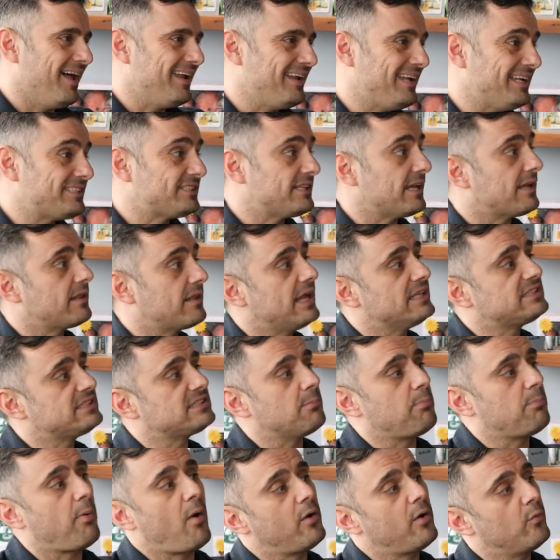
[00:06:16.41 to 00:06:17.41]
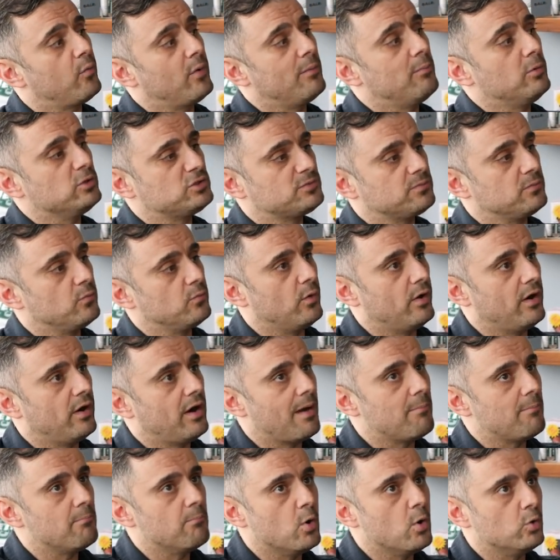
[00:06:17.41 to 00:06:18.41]
Uh-huh. It's like it's the part where most where
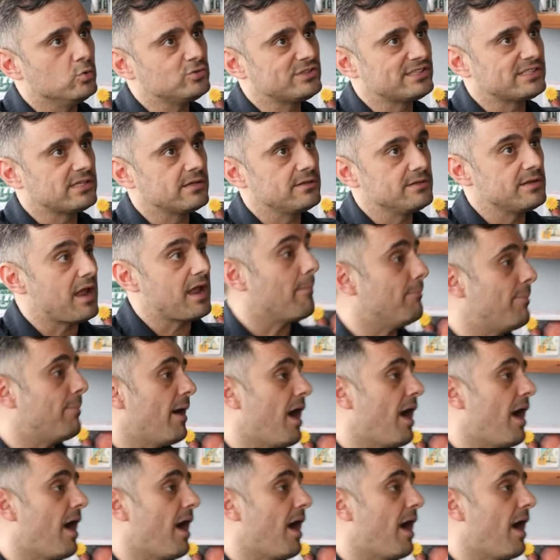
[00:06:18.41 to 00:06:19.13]
I'm most not